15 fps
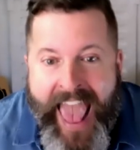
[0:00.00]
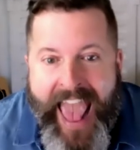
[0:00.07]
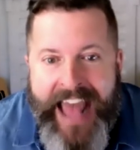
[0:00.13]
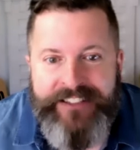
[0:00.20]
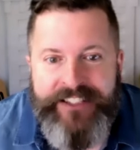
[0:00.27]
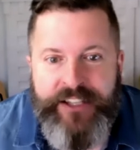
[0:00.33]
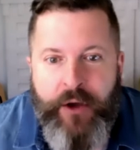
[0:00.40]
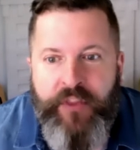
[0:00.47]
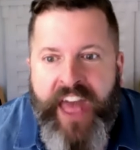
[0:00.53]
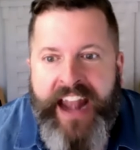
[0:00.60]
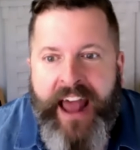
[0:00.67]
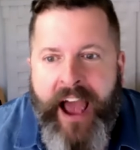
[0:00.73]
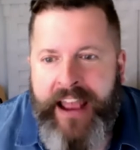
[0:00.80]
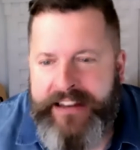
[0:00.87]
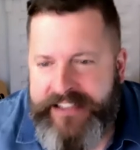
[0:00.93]
And so
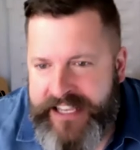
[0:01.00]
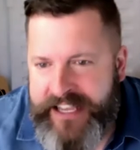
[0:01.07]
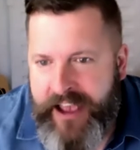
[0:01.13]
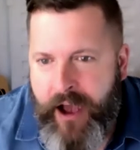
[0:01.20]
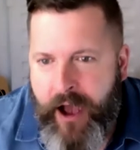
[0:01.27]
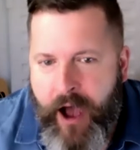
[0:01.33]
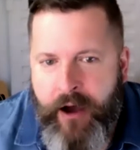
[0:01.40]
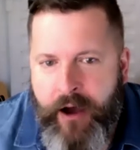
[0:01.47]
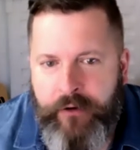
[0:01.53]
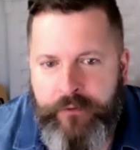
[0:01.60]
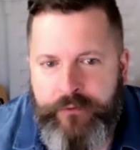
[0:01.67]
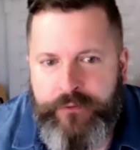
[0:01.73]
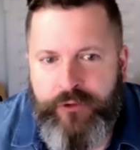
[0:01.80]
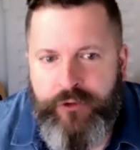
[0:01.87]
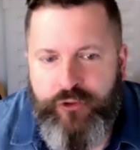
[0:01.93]
that idea of